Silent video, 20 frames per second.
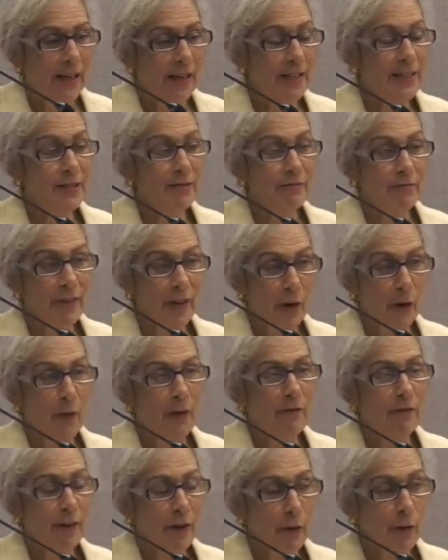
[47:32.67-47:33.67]
it's
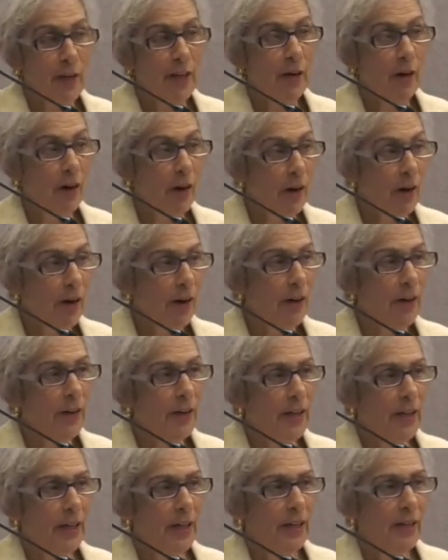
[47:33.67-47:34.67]
very, very
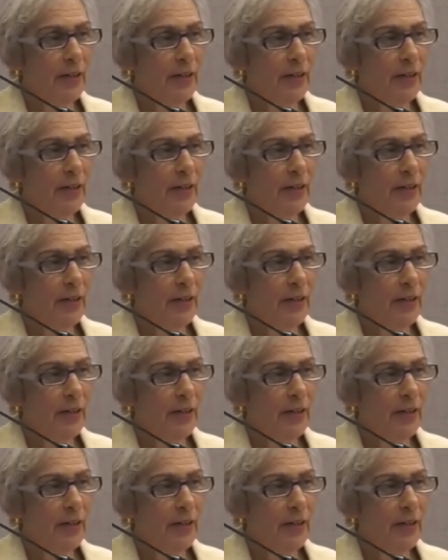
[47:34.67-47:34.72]
hard